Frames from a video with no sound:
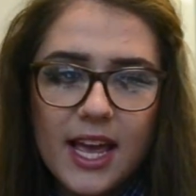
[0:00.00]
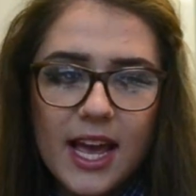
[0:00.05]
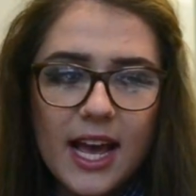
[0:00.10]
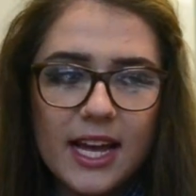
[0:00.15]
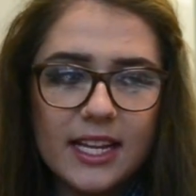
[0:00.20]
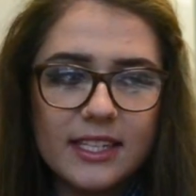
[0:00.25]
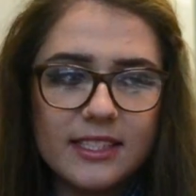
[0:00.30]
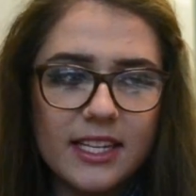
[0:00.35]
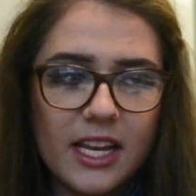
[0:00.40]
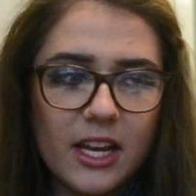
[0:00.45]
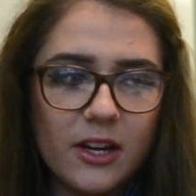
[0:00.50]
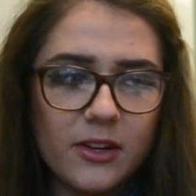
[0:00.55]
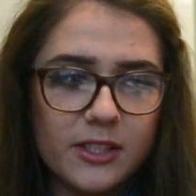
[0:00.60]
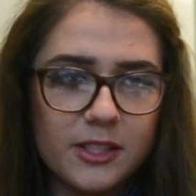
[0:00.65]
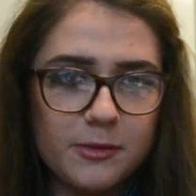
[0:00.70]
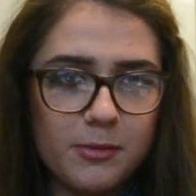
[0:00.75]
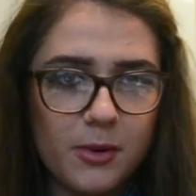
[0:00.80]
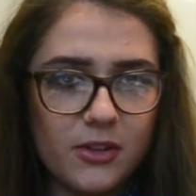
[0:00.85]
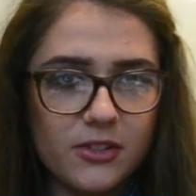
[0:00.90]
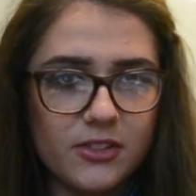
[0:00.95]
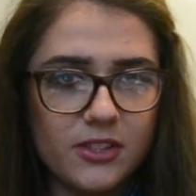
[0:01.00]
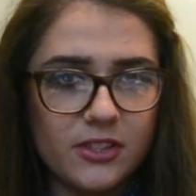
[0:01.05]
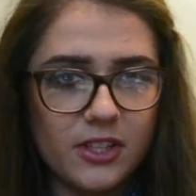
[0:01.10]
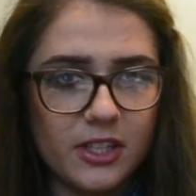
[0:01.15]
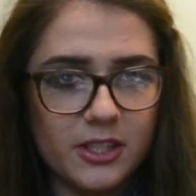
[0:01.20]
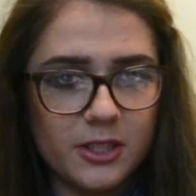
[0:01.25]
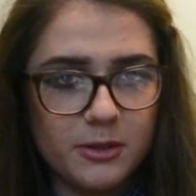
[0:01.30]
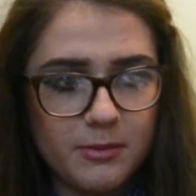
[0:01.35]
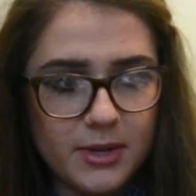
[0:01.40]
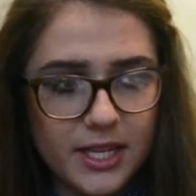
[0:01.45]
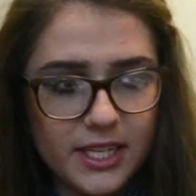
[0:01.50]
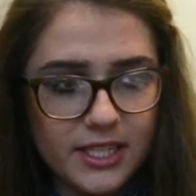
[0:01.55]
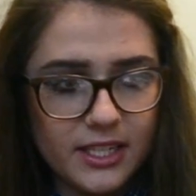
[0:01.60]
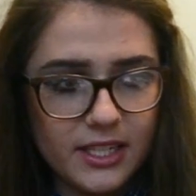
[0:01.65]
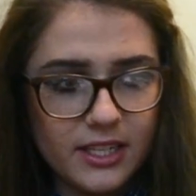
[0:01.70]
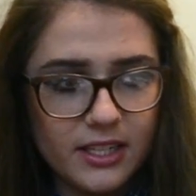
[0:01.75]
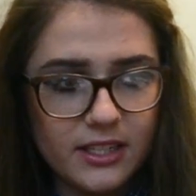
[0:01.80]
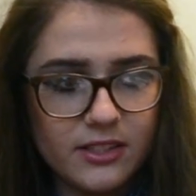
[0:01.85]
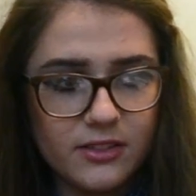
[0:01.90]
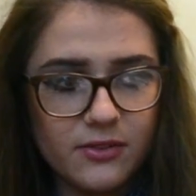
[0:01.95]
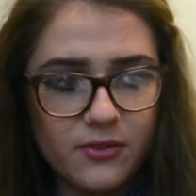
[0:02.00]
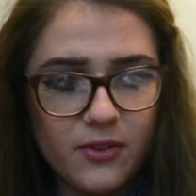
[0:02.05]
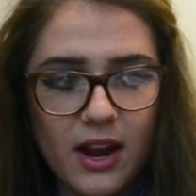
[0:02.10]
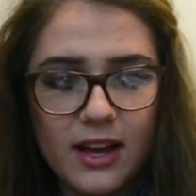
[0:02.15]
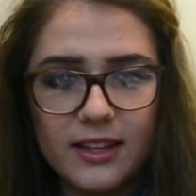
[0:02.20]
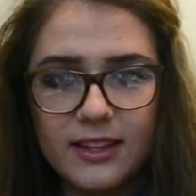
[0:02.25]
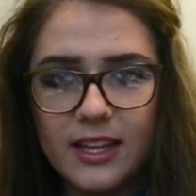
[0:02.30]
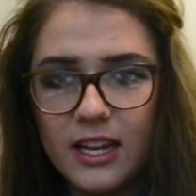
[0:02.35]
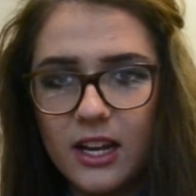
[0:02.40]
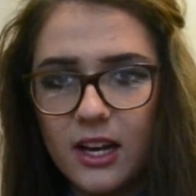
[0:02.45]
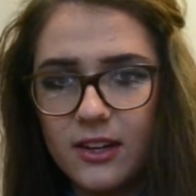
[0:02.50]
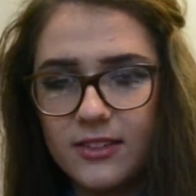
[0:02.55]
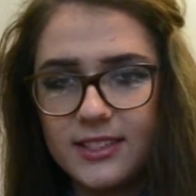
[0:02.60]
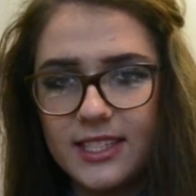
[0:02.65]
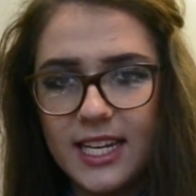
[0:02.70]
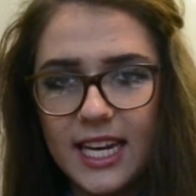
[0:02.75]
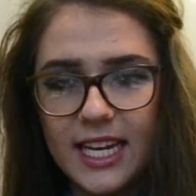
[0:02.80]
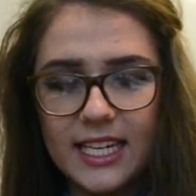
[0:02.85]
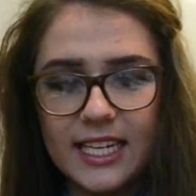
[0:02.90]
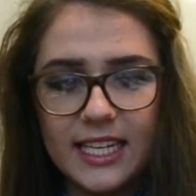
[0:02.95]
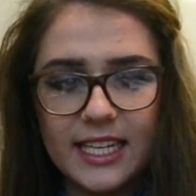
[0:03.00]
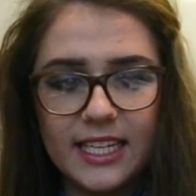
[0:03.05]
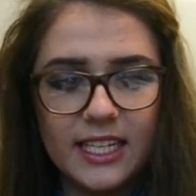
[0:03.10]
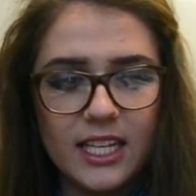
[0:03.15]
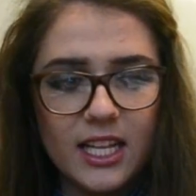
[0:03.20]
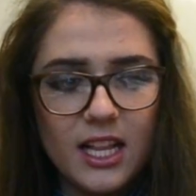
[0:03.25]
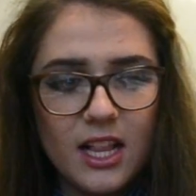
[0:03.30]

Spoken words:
as they are exposed to such medias throughout their lives daily.